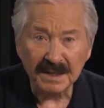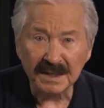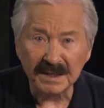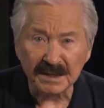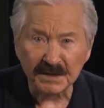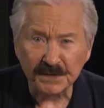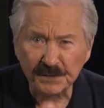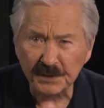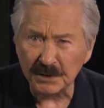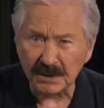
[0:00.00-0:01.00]
It is
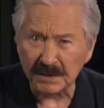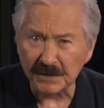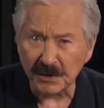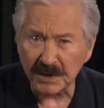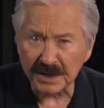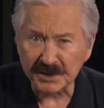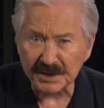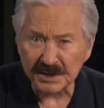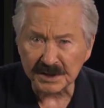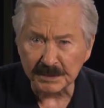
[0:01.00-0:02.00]
full of
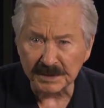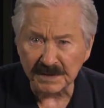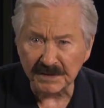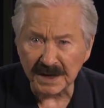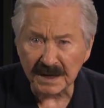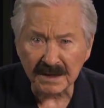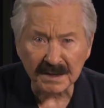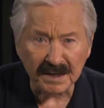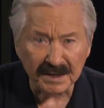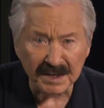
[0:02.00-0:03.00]
directions to be
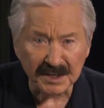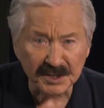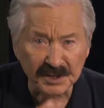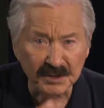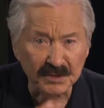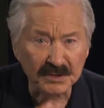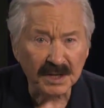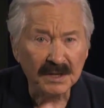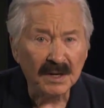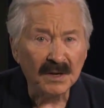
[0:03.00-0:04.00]
violent against those
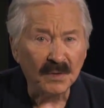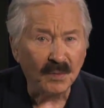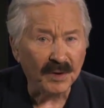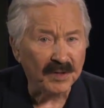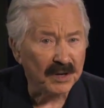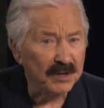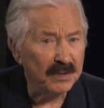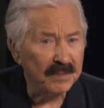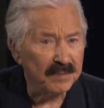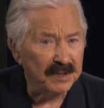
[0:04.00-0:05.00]
with
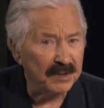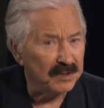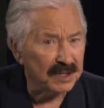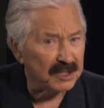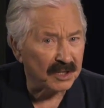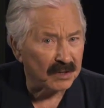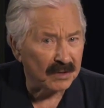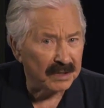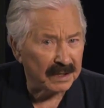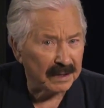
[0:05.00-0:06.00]
whom you
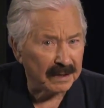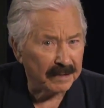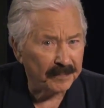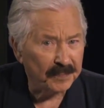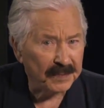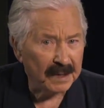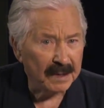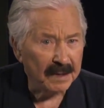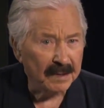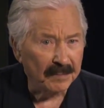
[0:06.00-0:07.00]
disagree.
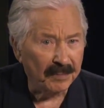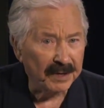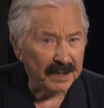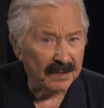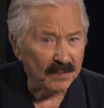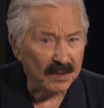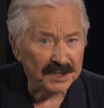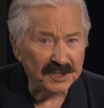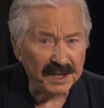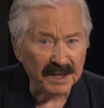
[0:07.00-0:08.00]
Britain
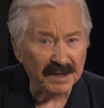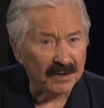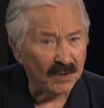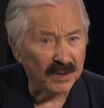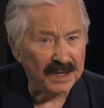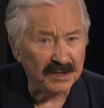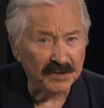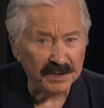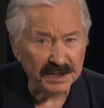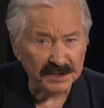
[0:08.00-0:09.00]
once had a great
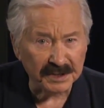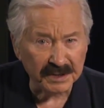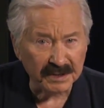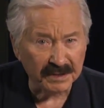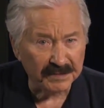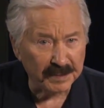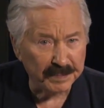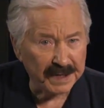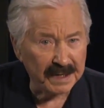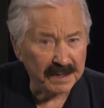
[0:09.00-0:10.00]
tradition of
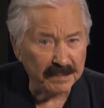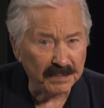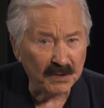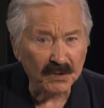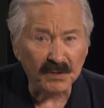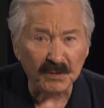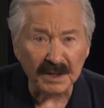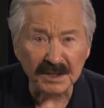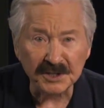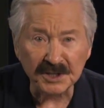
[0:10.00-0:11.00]
debating both
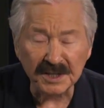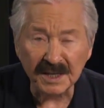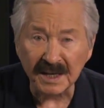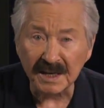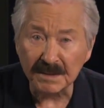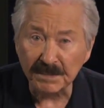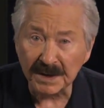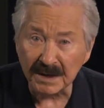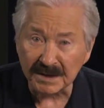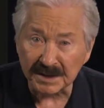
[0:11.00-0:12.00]
religion and
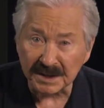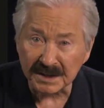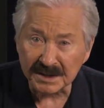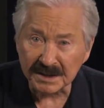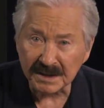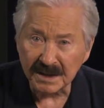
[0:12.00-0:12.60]
politics.